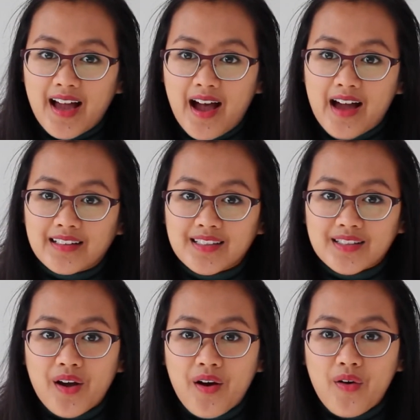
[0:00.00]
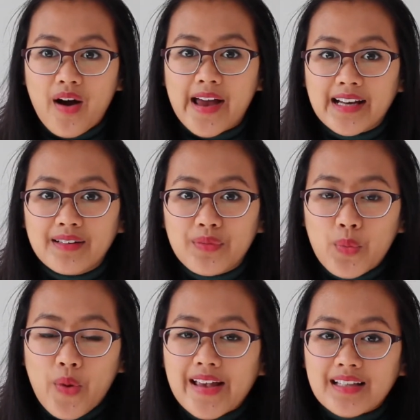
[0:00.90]
And so I
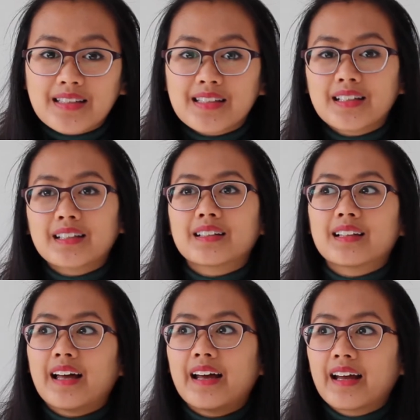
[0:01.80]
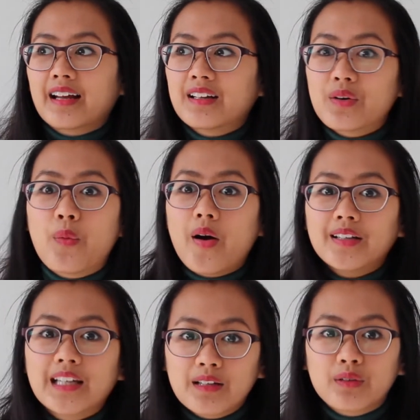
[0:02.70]
wasted like
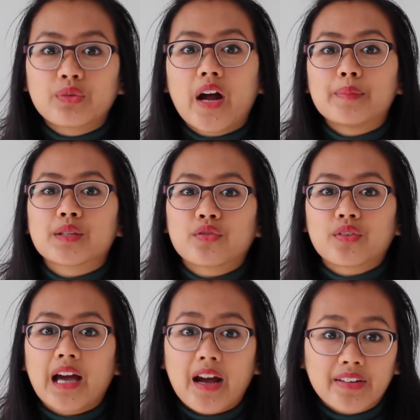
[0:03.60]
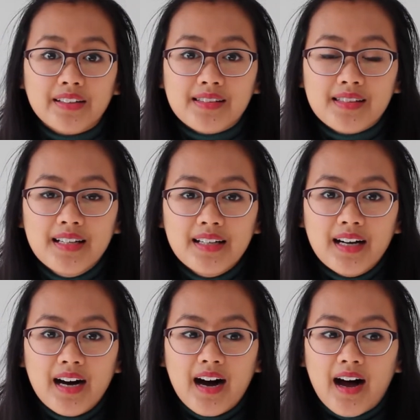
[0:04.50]
1 kilogram of carrots,
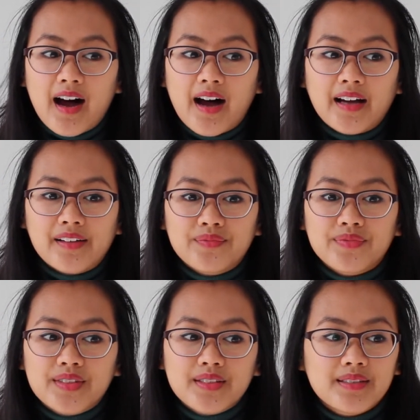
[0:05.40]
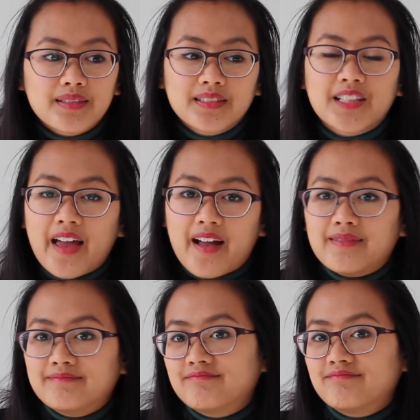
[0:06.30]
and yeah,
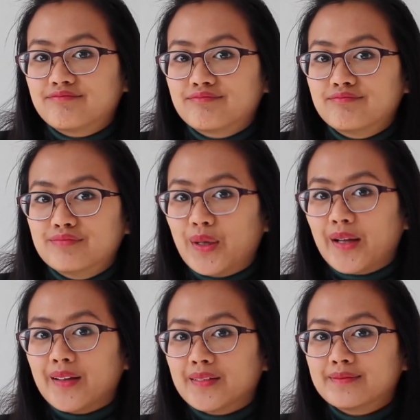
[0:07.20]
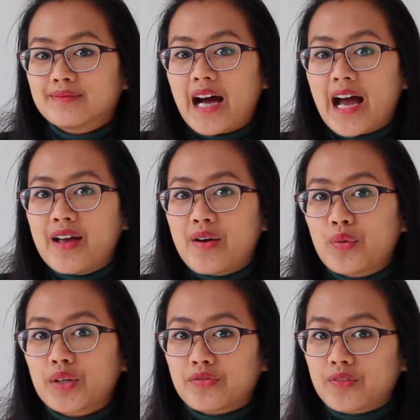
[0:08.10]
well, I
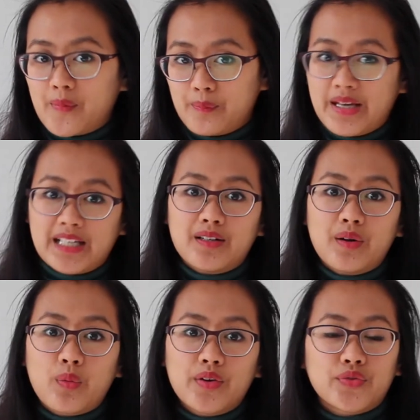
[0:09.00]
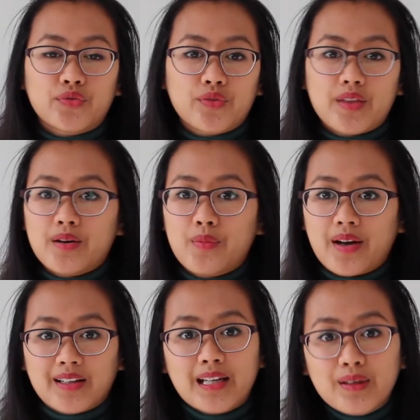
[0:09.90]
would have gone better with the
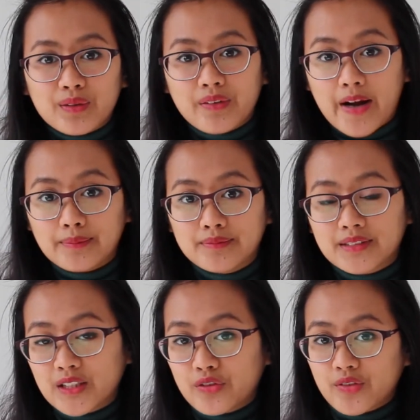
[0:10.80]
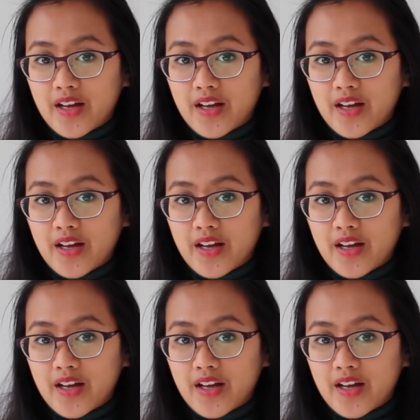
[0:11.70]
1 kilogram of